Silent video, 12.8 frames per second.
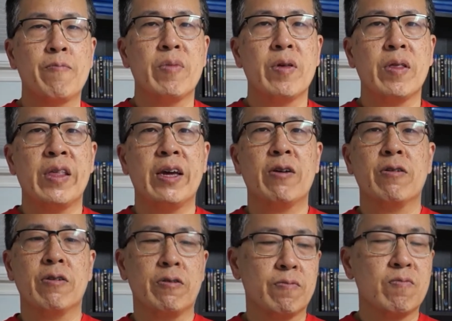
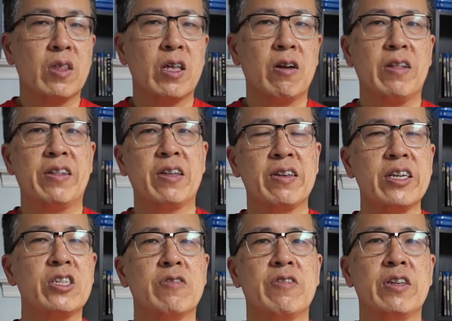they're like the
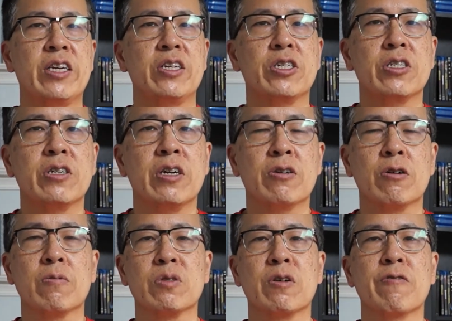niche of the niche in
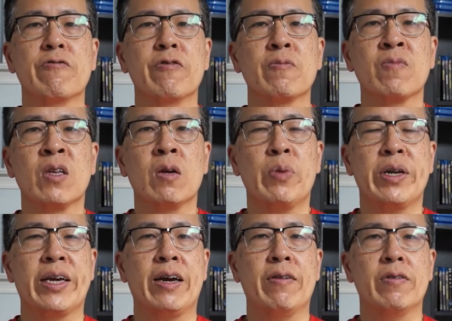terms of
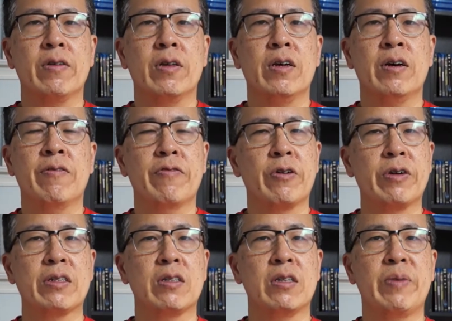putting out a very
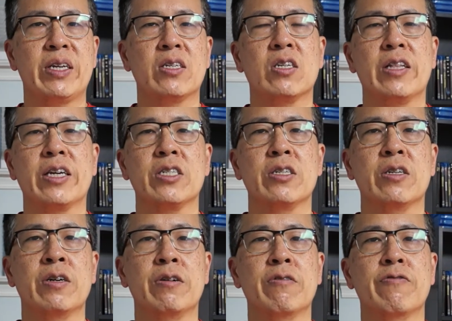limited selection
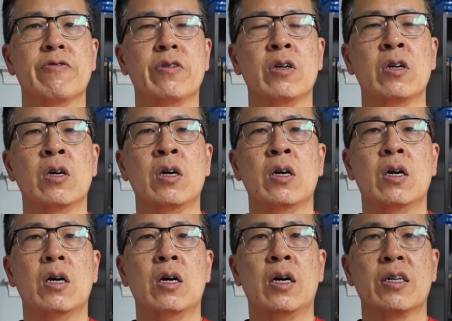of
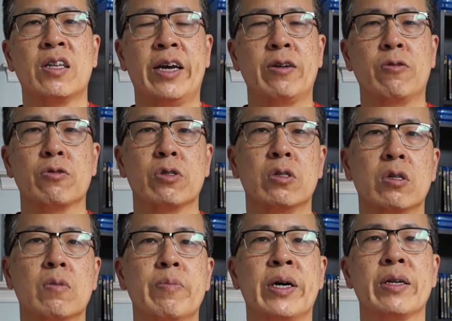titles,
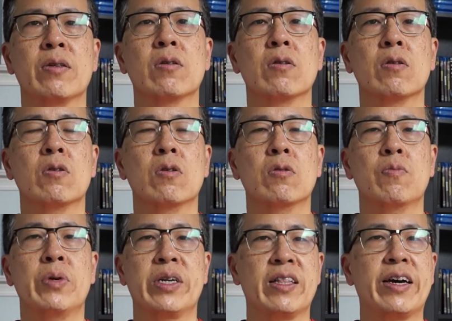but
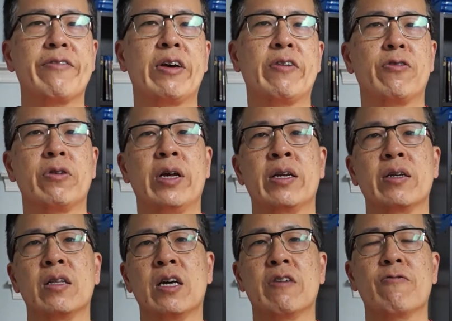putting a lot of effort and a
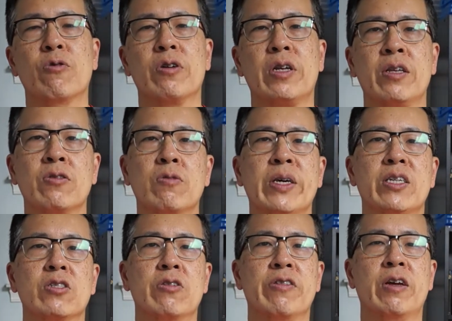lot of work into making
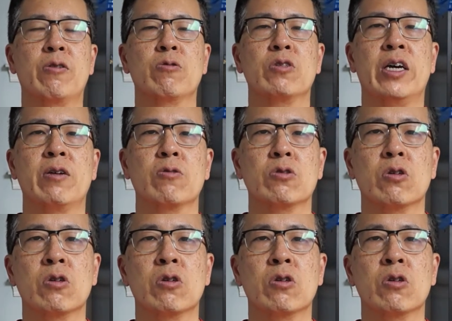sure that those titles